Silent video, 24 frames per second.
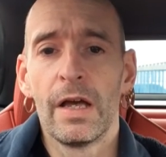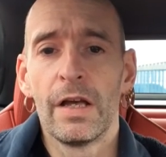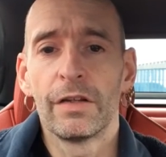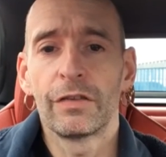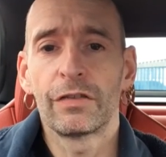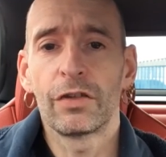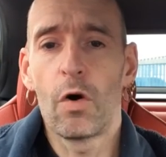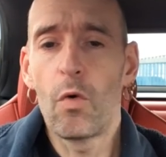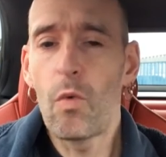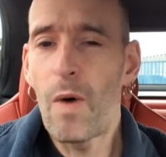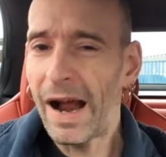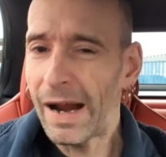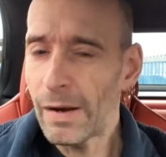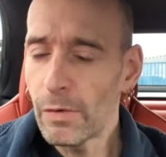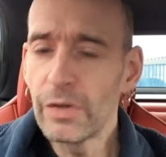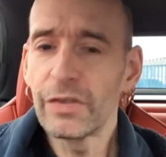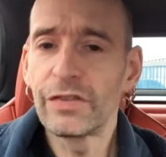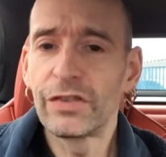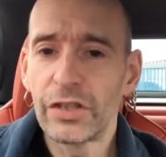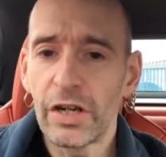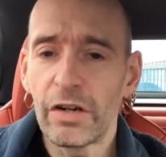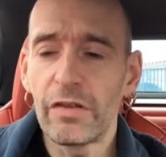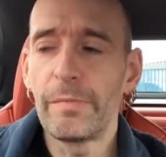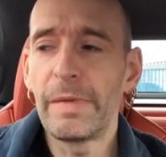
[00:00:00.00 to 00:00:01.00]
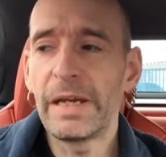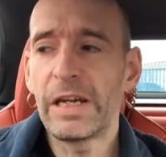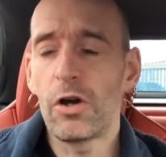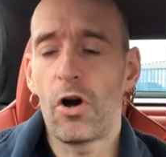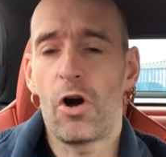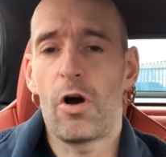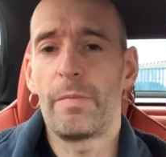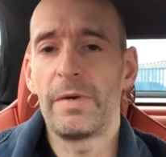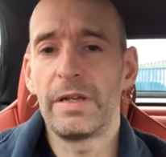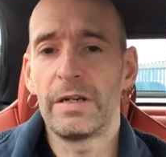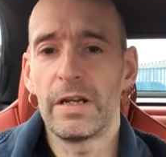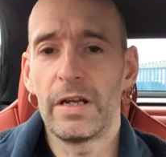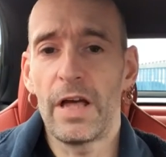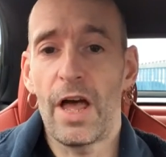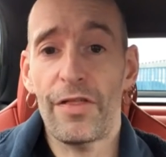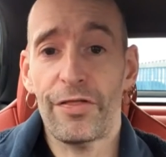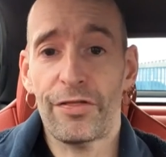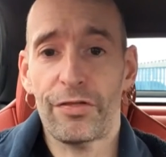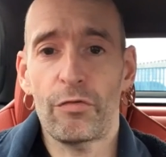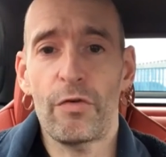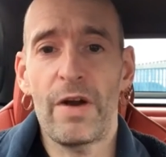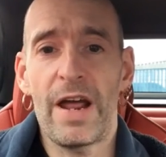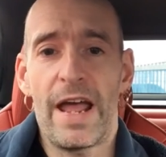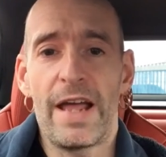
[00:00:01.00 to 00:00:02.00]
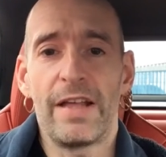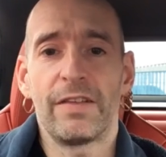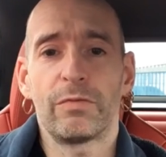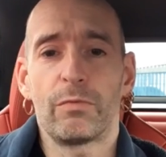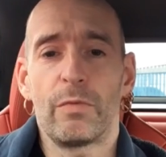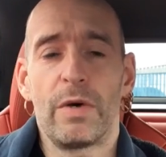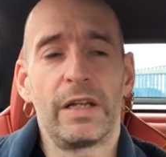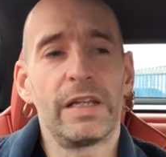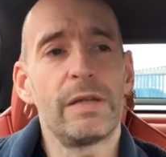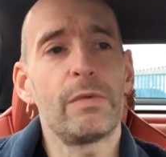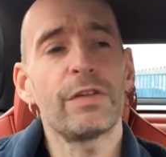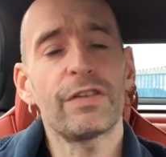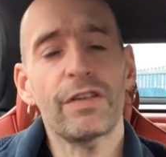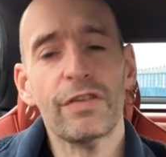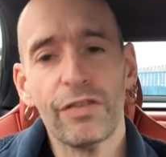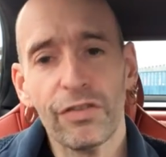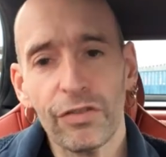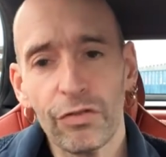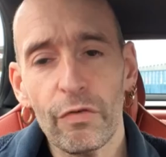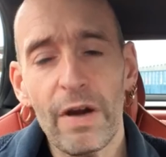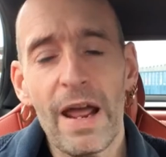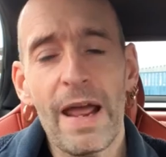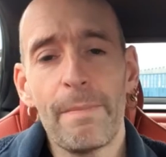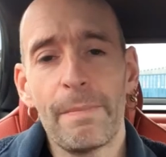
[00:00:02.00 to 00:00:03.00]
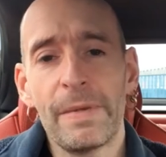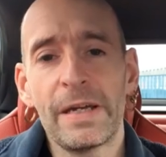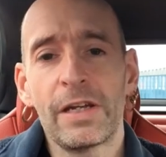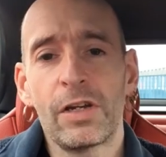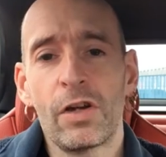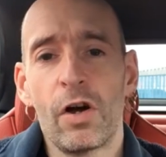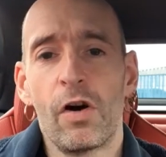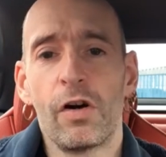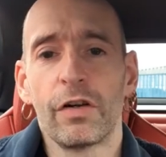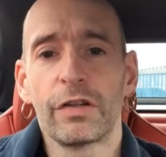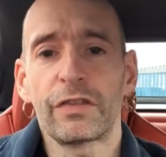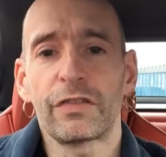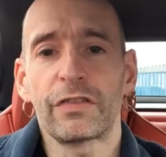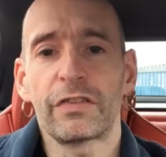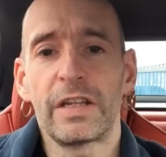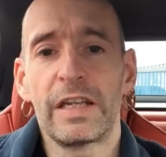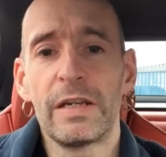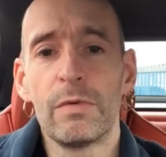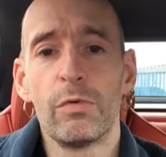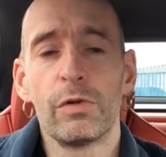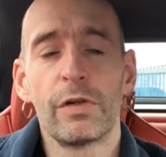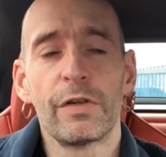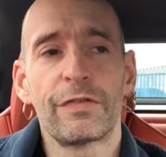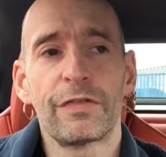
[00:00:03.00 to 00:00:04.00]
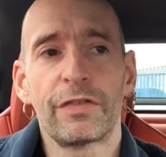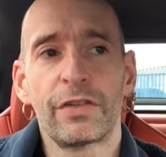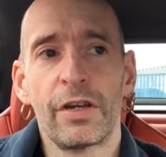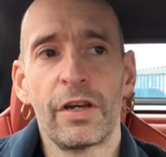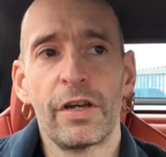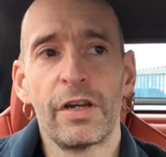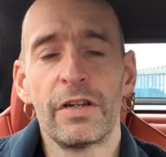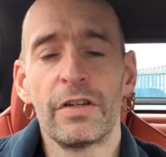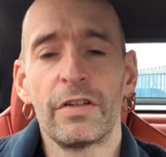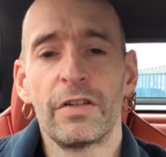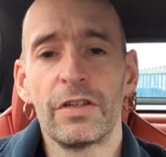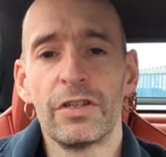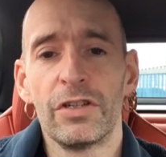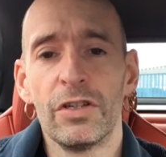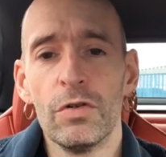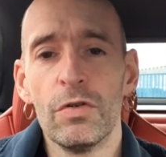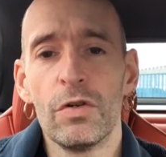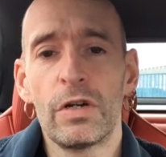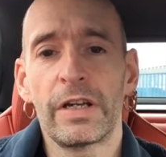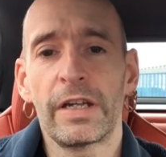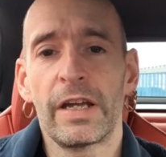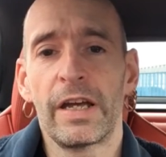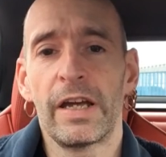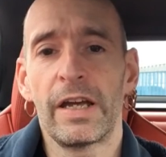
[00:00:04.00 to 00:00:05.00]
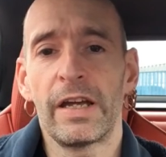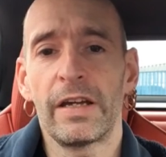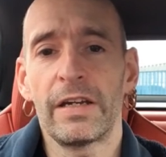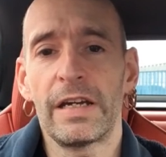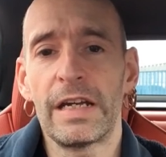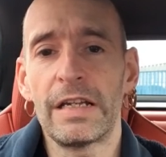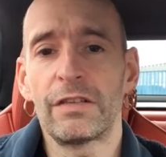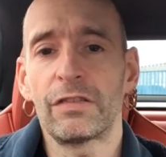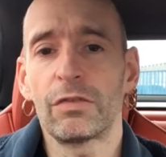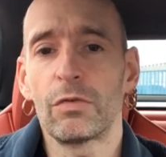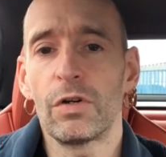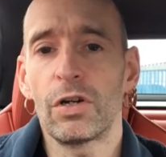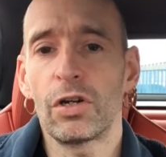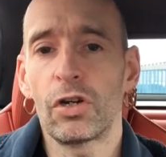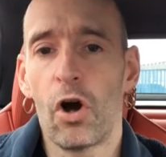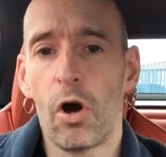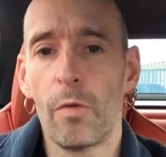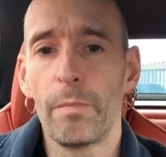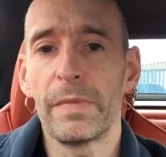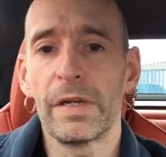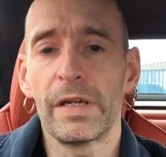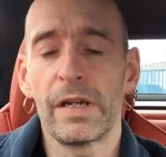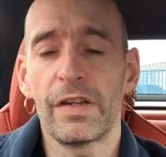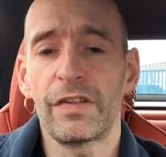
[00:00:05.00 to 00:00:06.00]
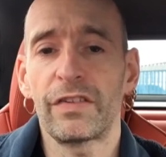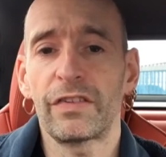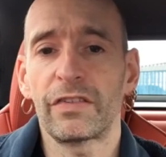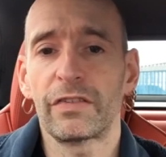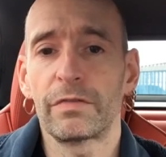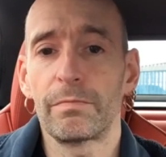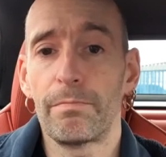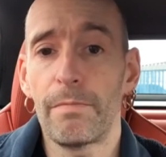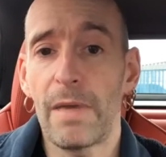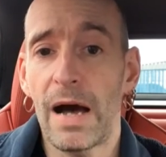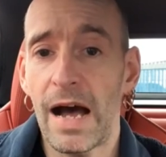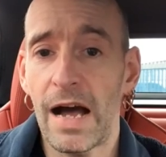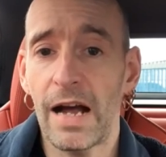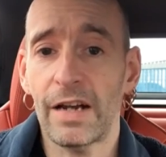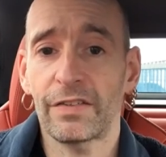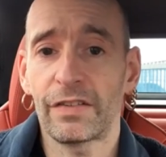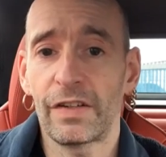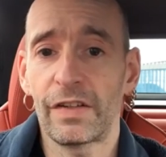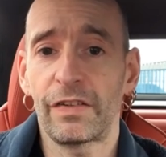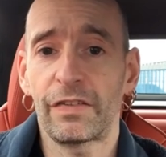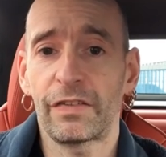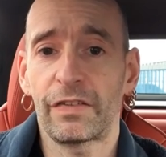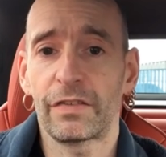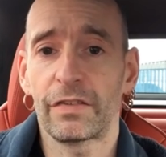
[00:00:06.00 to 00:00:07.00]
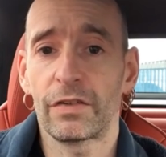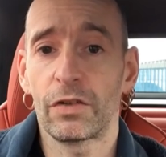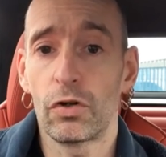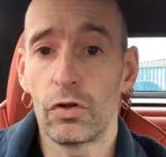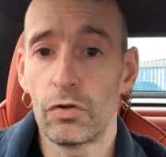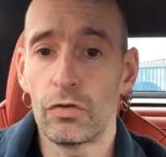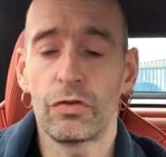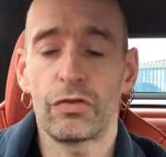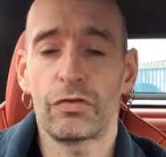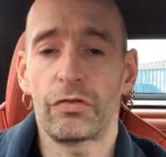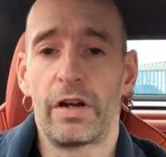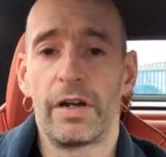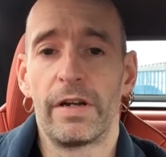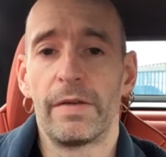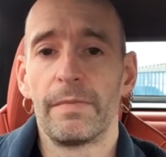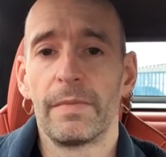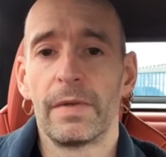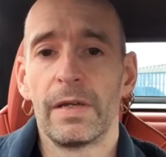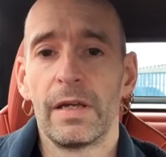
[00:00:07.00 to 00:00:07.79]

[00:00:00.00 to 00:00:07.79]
So why was Jeremy Corbyn a threat? Well, he was a threat because he would have turned the UK into a communist Marxist country.